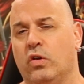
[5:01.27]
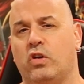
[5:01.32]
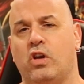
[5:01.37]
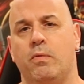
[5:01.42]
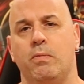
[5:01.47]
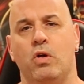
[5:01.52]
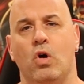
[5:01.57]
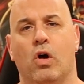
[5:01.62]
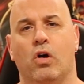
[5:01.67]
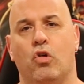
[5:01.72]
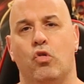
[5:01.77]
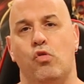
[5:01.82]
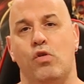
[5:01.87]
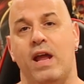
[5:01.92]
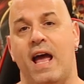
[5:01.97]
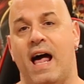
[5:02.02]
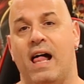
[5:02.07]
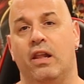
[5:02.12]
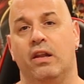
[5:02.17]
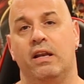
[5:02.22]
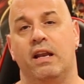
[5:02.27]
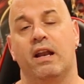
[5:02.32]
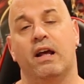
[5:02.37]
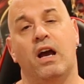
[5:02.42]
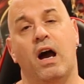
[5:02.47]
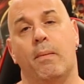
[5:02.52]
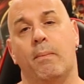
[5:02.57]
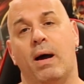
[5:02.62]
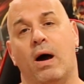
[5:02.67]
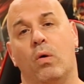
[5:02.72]
it's going to be on Creality to
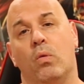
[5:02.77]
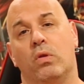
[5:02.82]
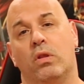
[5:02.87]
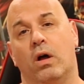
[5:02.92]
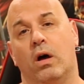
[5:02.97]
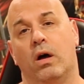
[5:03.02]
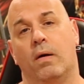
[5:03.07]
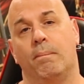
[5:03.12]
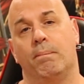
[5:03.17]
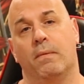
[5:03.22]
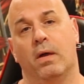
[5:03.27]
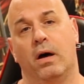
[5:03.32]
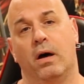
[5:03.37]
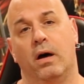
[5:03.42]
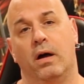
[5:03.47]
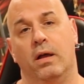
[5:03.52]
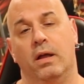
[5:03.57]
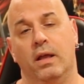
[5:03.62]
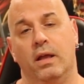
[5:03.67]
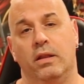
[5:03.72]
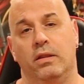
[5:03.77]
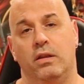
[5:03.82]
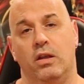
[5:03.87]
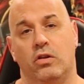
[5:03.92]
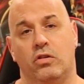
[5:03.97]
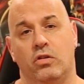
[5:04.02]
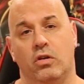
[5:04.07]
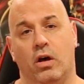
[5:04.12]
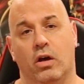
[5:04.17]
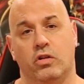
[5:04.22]
come out with a uh,
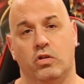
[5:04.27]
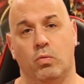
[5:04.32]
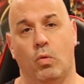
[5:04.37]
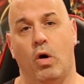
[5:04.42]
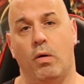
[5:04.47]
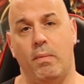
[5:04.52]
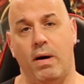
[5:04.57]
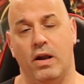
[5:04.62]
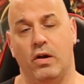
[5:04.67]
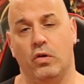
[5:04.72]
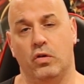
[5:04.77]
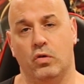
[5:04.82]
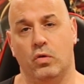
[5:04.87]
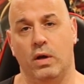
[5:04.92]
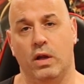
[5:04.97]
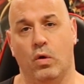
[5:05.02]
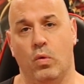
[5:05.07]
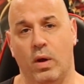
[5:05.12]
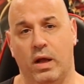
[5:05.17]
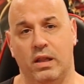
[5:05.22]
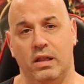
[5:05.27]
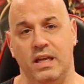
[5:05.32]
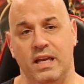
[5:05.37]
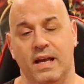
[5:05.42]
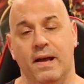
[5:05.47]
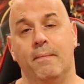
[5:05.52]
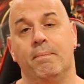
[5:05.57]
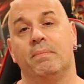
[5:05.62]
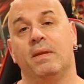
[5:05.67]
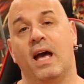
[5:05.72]
this a small mono screen
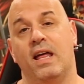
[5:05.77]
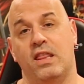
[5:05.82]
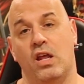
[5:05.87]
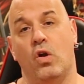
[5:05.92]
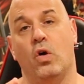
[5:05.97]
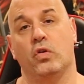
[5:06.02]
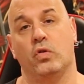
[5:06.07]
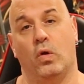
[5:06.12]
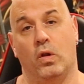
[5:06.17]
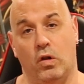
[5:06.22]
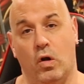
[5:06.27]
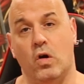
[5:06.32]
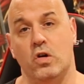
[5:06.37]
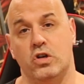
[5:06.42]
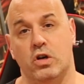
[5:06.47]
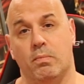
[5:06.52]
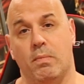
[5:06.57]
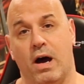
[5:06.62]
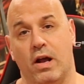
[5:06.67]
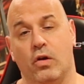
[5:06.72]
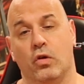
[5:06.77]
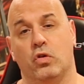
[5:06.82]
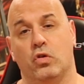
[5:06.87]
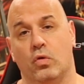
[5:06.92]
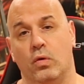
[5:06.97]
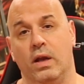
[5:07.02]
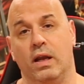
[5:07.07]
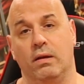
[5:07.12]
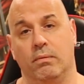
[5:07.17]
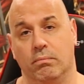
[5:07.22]
quickly, and then also a larger mono
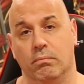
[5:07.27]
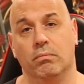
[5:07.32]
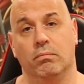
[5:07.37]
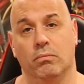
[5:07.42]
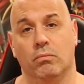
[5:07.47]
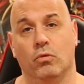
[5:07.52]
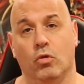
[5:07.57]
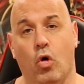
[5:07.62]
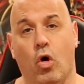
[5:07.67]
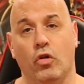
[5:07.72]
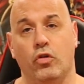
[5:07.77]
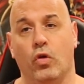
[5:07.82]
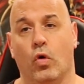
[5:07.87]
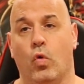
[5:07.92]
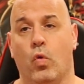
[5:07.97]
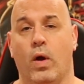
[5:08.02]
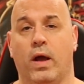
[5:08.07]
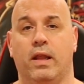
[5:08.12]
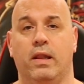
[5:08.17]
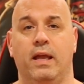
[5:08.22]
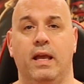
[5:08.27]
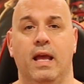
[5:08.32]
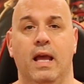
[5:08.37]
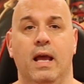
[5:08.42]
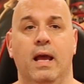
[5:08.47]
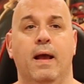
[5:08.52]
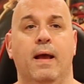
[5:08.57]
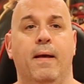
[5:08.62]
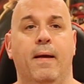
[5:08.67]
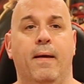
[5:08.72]
screen also quickly,
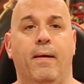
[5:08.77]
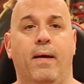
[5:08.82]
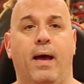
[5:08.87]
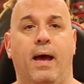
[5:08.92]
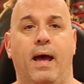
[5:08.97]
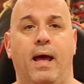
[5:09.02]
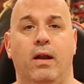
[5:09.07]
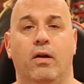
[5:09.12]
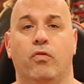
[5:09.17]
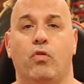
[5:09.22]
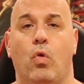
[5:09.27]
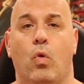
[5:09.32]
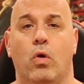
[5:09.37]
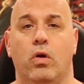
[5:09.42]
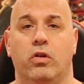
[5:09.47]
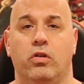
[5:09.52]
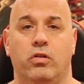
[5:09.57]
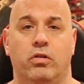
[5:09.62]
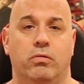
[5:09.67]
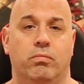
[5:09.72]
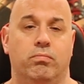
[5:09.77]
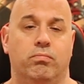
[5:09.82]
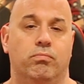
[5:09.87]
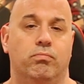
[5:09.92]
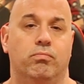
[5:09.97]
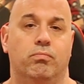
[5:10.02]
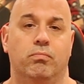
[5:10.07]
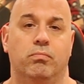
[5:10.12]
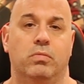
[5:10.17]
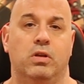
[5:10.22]
and of course
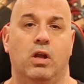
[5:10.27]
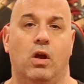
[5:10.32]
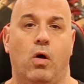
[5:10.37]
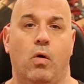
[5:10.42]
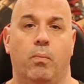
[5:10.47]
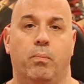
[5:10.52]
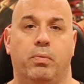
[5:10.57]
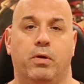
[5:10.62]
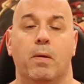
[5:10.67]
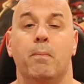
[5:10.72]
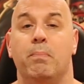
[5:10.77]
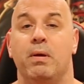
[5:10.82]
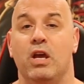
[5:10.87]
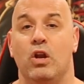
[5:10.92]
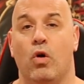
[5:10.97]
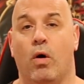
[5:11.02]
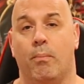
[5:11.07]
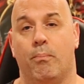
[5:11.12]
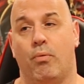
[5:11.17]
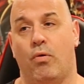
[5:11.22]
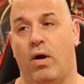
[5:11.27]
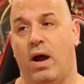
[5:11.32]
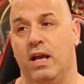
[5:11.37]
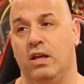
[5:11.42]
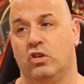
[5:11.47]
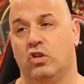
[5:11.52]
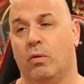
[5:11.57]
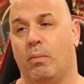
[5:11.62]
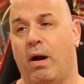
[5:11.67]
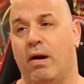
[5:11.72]
you know compete on
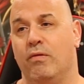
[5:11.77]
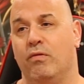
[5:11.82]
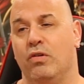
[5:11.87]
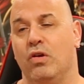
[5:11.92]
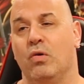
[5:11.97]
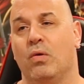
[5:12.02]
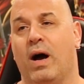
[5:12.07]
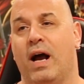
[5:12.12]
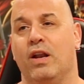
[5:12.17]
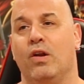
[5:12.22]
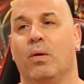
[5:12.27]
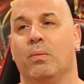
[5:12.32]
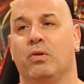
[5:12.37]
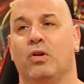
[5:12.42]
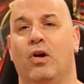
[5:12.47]
price. So my review, I know I'm,